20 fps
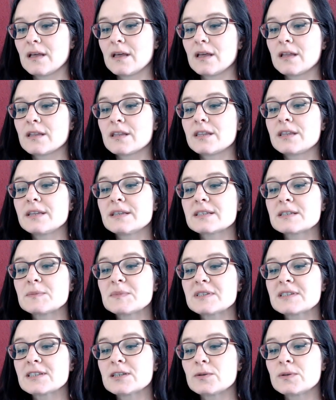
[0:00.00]
This
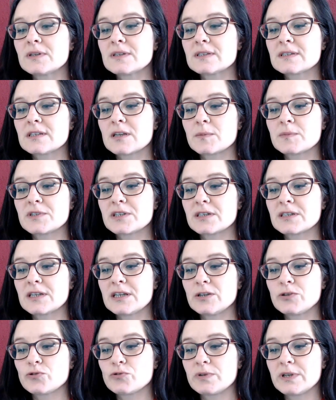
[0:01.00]
mysterious subject he
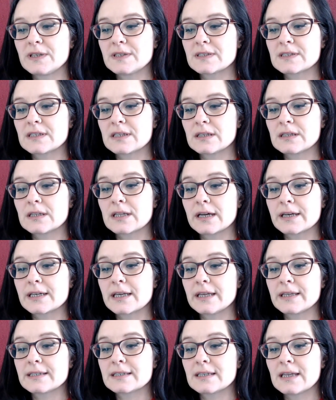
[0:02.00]
treats in that
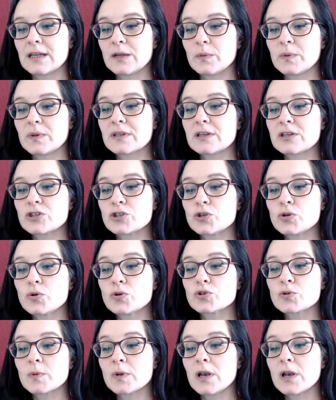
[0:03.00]
essay with his
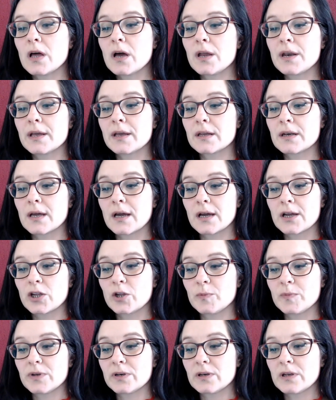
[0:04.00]
usual learning and acumen,
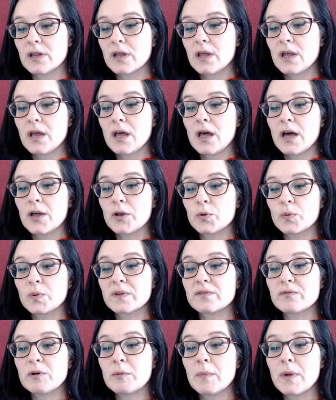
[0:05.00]
and with
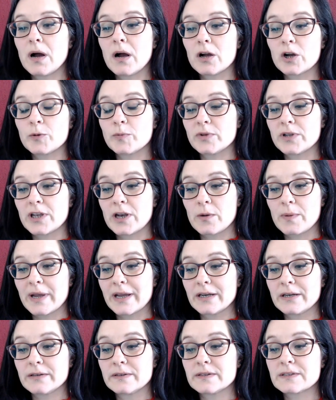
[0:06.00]
remarkable
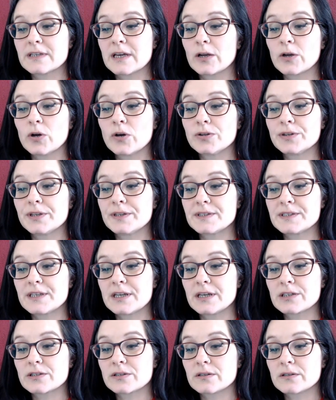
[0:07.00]
directness and
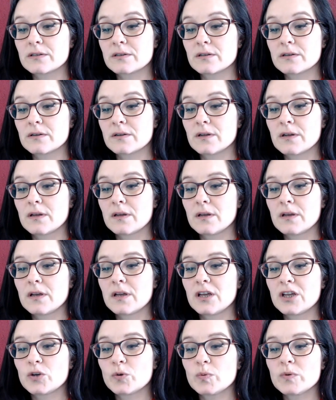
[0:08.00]
condensation.
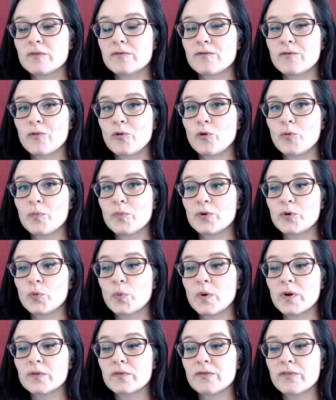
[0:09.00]
It will form but
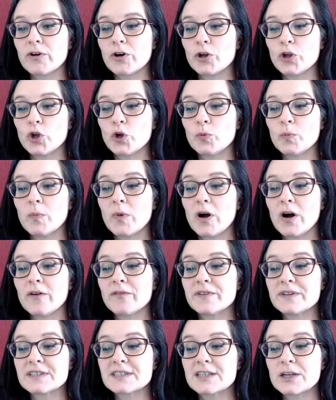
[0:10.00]
one volume of the
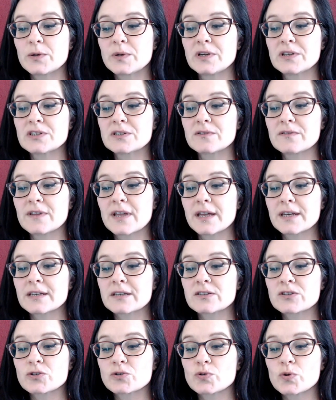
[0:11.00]
series of that
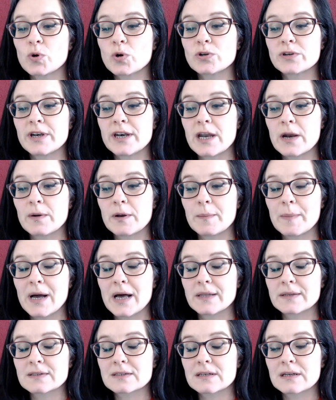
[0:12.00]
extraordinary
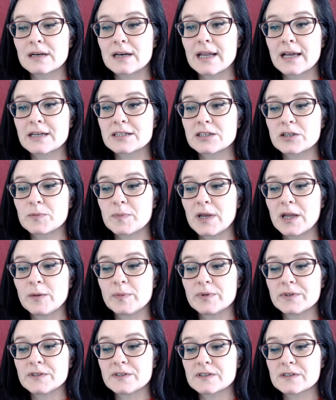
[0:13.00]
man's collected
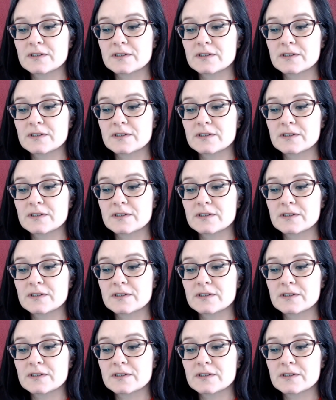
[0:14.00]
papers.